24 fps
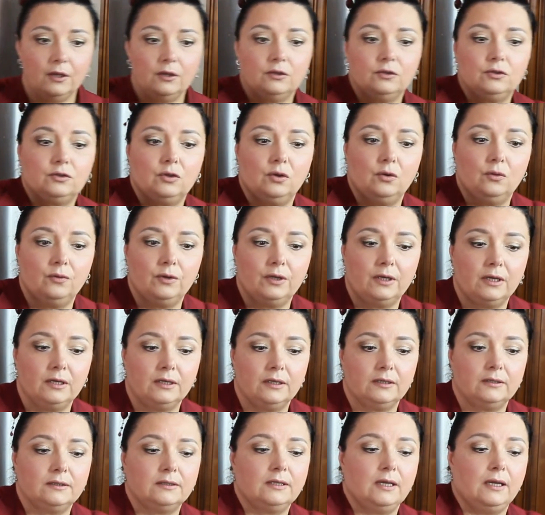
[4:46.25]
So we're
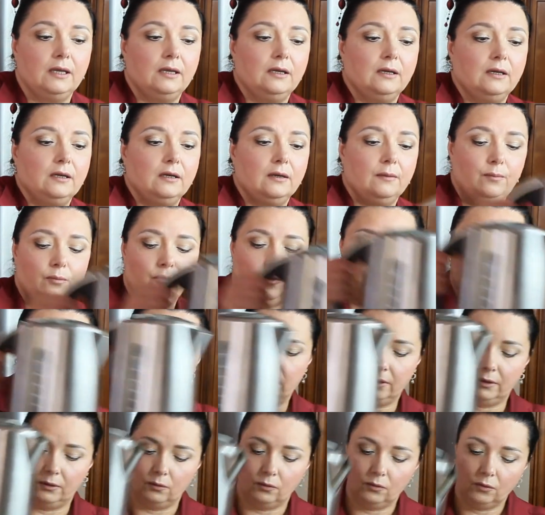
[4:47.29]
gonna take a
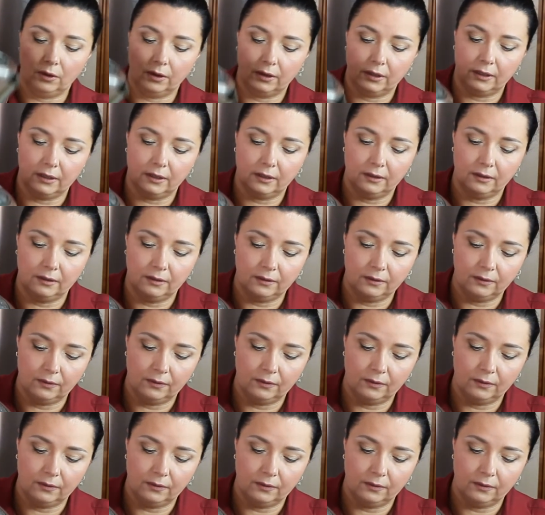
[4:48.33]
boiling water,